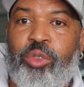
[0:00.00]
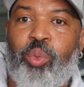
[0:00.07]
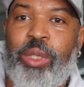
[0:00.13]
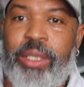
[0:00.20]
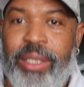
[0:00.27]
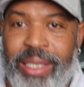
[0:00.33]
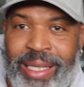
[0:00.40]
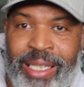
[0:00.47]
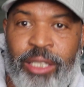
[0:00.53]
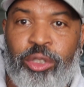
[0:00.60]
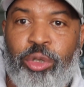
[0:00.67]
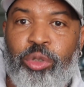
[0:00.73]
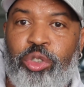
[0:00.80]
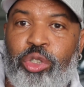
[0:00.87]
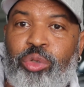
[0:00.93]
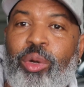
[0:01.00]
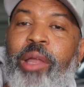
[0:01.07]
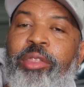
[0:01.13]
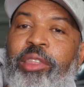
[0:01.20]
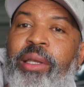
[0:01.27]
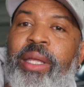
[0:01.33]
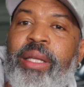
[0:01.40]
We need to
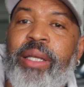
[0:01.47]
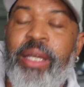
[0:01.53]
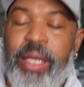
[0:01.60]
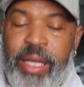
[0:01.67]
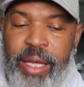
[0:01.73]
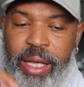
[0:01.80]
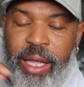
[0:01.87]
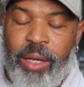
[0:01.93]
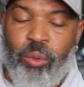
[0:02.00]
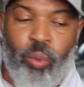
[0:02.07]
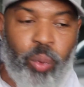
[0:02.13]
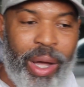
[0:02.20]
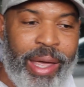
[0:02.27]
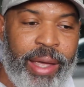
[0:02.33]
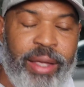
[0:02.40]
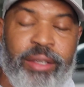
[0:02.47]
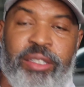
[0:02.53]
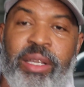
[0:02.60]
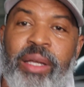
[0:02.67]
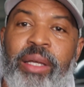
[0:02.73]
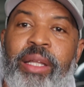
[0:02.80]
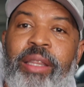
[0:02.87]
strengthen it in
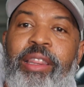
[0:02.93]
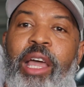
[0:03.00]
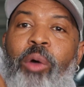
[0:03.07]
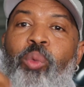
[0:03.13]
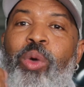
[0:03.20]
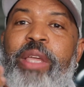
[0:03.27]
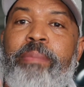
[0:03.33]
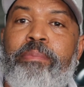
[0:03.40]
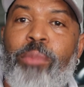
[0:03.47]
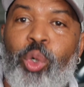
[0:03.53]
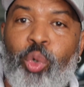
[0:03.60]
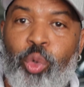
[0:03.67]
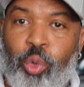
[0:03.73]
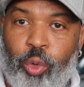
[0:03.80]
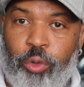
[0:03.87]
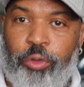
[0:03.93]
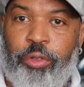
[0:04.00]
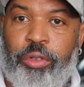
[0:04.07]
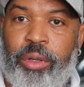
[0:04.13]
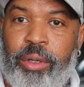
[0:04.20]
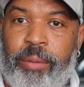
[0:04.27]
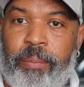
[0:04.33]
ways that we
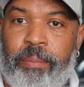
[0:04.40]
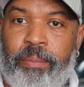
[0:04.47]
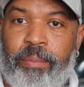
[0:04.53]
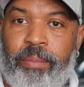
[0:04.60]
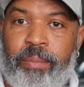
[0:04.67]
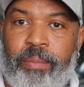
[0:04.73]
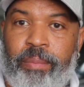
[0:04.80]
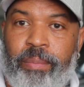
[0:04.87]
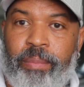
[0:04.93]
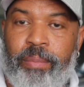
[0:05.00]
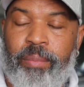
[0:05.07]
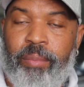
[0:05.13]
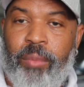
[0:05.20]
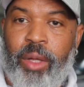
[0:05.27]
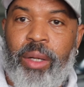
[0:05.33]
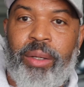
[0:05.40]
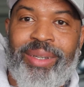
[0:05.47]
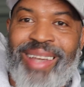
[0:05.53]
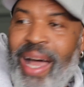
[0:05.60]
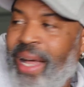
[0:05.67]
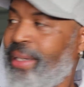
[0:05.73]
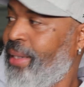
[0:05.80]
move.
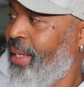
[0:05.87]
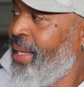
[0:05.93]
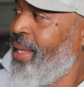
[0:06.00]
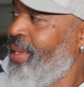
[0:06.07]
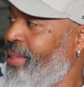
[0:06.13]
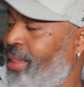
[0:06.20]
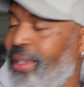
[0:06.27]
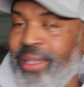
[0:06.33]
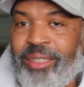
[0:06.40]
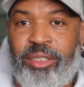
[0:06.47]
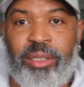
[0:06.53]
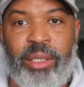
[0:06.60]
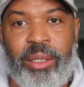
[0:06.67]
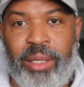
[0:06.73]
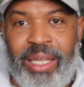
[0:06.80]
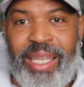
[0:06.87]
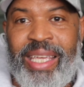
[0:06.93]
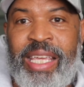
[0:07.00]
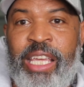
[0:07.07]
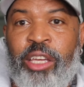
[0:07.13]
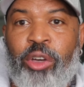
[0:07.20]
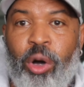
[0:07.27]
Not in this
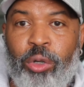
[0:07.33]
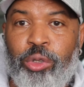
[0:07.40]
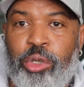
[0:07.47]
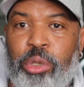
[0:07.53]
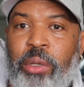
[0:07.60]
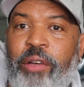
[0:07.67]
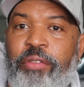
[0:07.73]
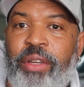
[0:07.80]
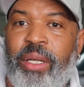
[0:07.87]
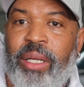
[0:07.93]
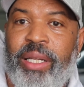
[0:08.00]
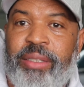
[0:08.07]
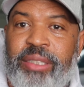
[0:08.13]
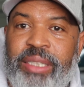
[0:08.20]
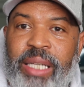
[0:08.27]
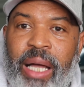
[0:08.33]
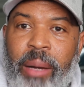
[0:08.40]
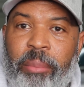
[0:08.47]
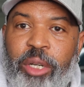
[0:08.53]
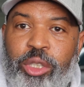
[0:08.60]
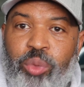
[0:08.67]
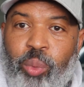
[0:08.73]
ego-driven, let's see how
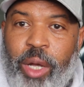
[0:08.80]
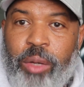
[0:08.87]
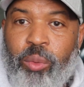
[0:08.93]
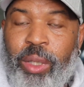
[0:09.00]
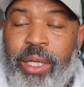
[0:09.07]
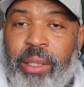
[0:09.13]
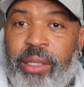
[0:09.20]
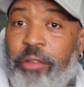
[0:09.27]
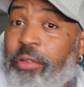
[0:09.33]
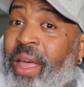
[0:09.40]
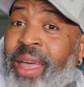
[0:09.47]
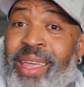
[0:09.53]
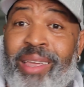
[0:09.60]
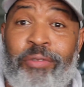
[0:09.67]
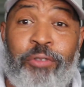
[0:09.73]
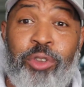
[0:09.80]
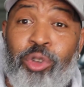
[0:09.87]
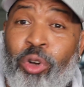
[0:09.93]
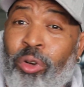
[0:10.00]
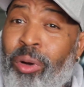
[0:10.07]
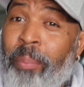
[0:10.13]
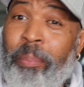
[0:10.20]
much weight we can lift. Hey, if
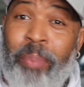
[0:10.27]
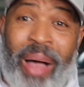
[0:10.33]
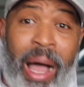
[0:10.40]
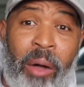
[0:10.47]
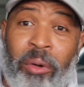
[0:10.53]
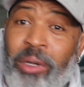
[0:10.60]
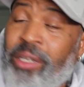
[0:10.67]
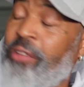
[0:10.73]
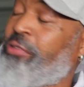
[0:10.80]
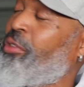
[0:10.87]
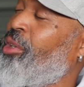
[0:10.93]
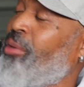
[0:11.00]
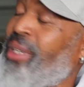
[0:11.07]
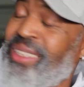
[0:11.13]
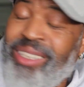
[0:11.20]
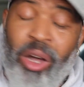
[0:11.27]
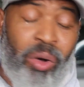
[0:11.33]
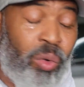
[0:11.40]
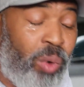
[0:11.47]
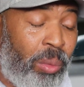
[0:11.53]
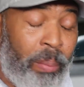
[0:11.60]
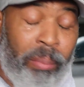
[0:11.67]
you're a power lifter,
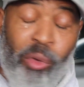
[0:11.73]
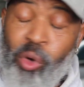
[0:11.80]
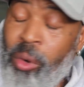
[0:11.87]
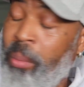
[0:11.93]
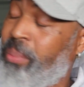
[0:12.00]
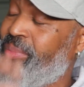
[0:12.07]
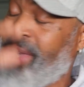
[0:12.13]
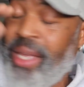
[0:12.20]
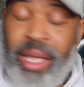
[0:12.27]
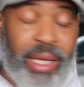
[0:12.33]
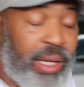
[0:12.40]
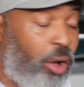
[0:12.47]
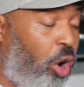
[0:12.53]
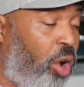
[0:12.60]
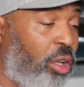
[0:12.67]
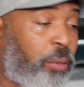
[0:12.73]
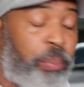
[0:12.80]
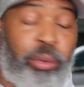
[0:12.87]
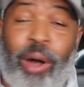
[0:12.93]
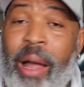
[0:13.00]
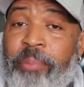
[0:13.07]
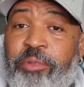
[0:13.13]
all the
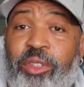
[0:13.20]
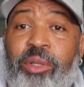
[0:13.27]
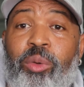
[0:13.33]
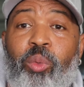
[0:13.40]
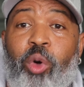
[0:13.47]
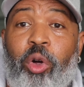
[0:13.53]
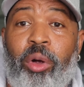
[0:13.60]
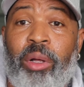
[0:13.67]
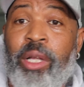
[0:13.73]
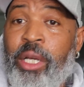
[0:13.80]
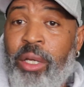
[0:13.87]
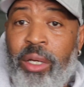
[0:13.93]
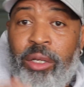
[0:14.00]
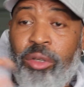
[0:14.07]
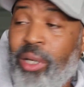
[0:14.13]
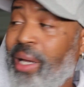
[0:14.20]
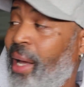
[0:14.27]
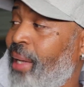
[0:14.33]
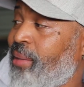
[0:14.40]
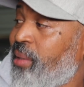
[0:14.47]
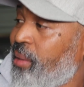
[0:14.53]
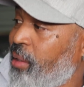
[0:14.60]
props in the world, you
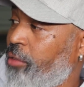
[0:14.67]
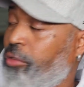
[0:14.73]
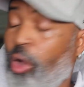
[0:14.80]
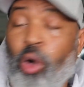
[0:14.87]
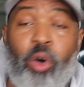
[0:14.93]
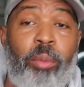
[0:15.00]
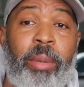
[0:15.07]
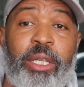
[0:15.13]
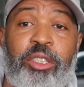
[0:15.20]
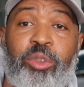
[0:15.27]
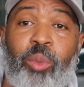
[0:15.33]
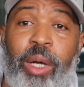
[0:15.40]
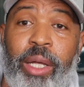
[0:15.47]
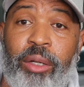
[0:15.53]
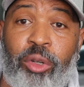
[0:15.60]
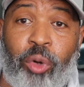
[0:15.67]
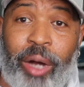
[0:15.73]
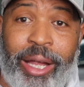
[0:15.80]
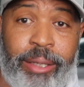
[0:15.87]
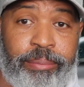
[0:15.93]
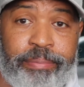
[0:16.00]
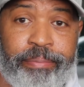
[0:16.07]
guys can lift a whole bunch of weight, great.